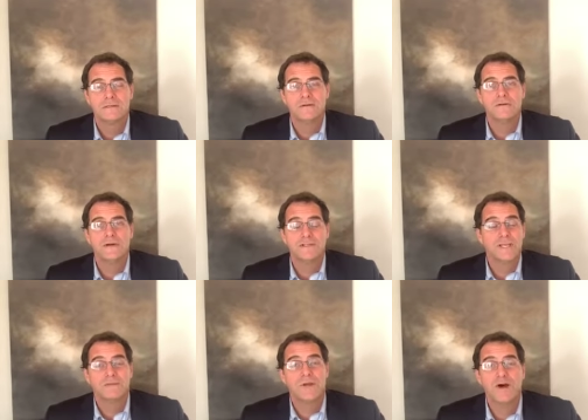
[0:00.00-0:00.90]
Who knows? It's
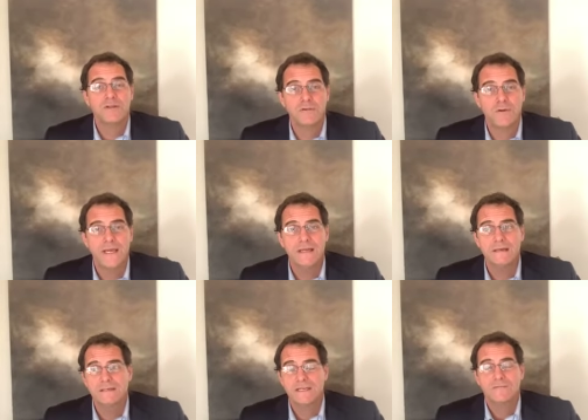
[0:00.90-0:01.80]
going to be all three.
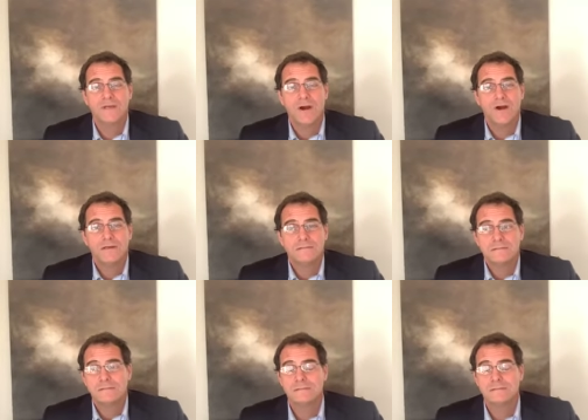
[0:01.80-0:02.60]
It's going to be art.